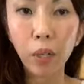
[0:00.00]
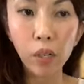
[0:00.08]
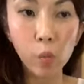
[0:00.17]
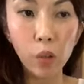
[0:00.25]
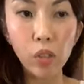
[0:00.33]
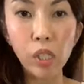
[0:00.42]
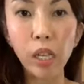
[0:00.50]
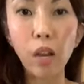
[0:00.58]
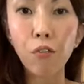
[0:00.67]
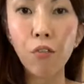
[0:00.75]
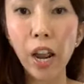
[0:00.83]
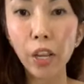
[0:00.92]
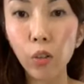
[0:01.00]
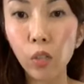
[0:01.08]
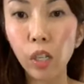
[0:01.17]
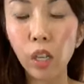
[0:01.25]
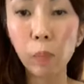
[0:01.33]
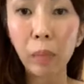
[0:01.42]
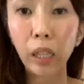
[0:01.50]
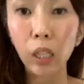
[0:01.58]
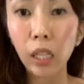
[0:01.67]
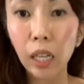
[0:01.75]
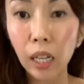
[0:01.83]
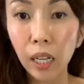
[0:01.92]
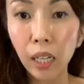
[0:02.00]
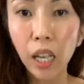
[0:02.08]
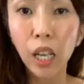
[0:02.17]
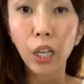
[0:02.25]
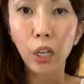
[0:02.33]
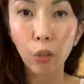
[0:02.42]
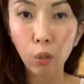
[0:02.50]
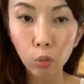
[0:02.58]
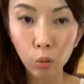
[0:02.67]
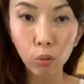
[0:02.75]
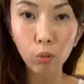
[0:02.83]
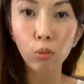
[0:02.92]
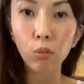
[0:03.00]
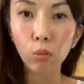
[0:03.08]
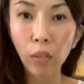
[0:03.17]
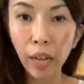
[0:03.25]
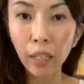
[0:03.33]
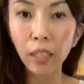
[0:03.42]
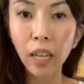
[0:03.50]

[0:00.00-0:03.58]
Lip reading: because when you stir fry, you're using a spatula, you know, to do that.